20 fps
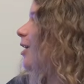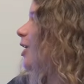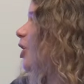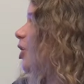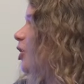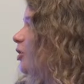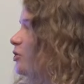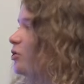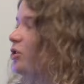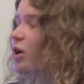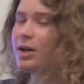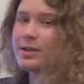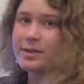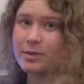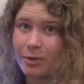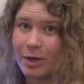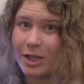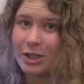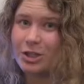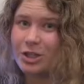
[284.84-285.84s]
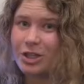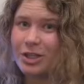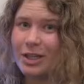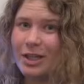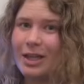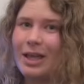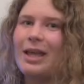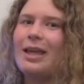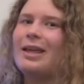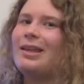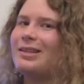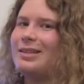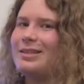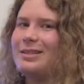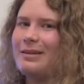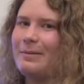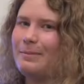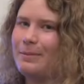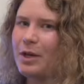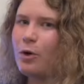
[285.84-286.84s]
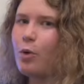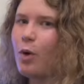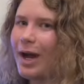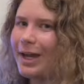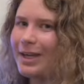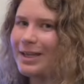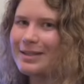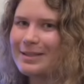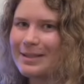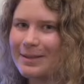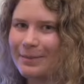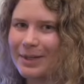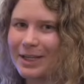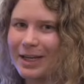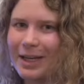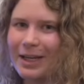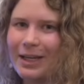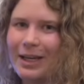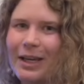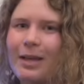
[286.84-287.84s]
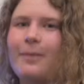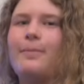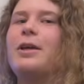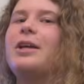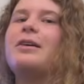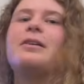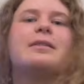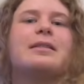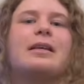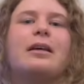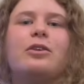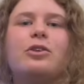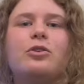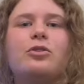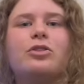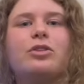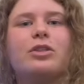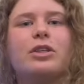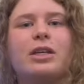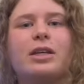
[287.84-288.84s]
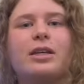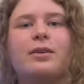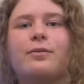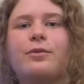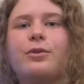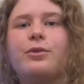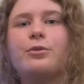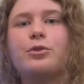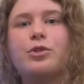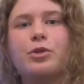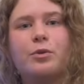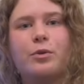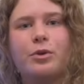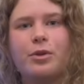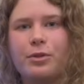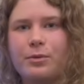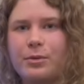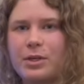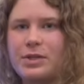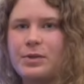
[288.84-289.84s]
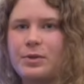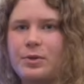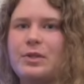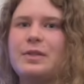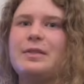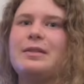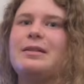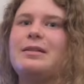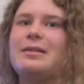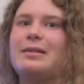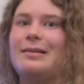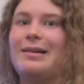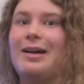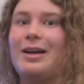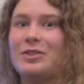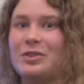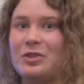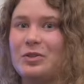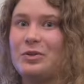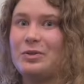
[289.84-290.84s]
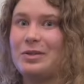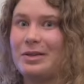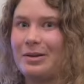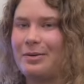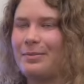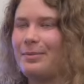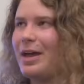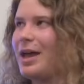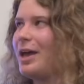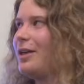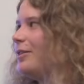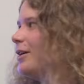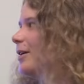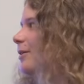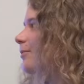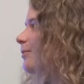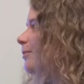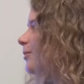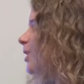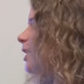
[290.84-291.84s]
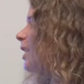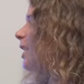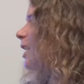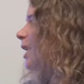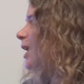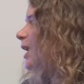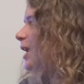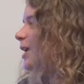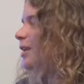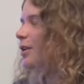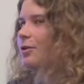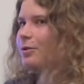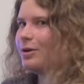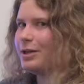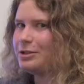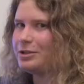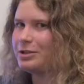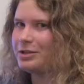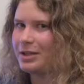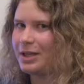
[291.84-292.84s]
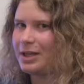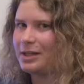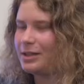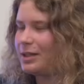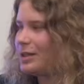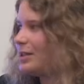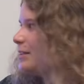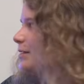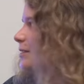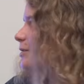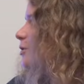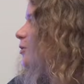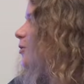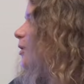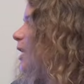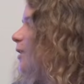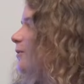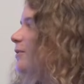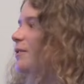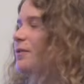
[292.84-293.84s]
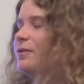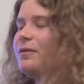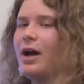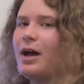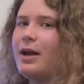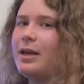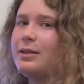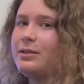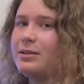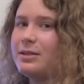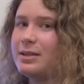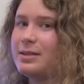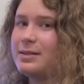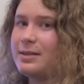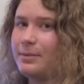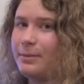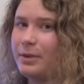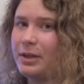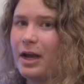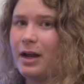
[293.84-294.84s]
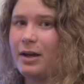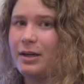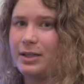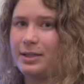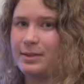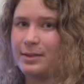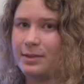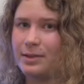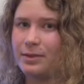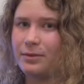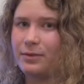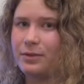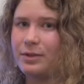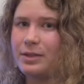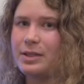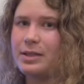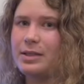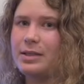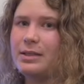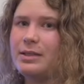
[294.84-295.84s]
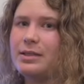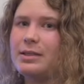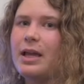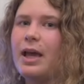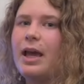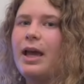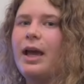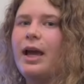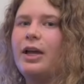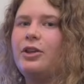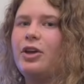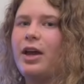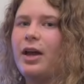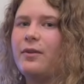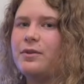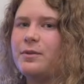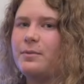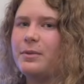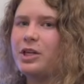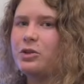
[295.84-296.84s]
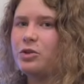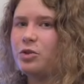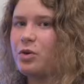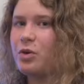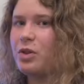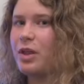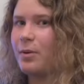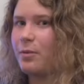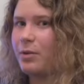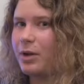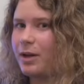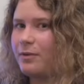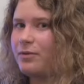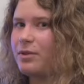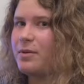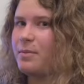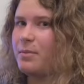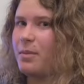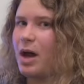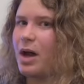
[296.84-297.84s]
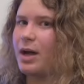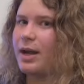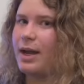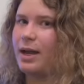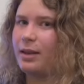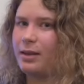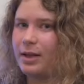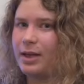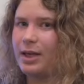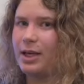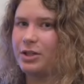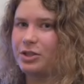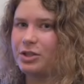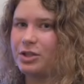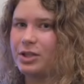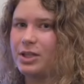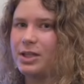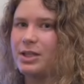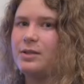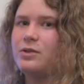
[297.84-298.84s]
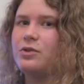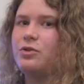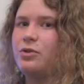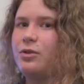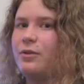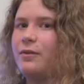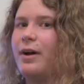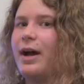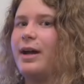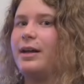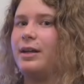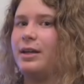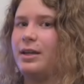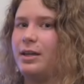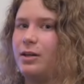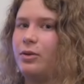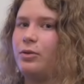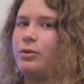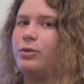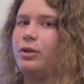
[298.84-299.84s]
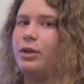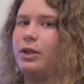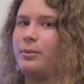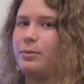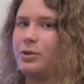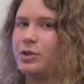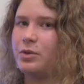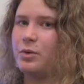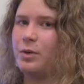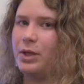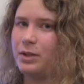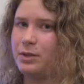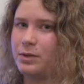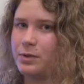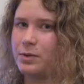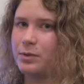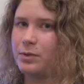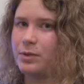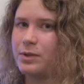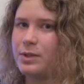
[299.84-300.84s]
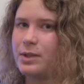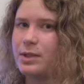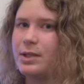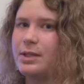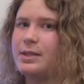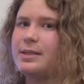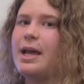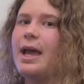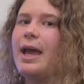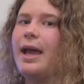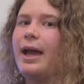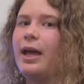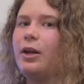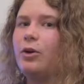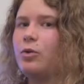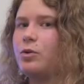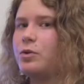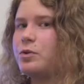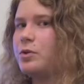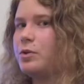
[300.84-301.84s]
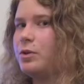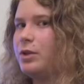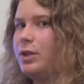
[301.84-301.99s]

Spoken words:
and contrast question. This can be quite intimidating because I'll usually give you 2 or 3 sources and ask you to compare them. In a question like this, you have to find the similarities and differences, and you have to make sure that whatever the mark allocation is, you divide it equally between the sources, and also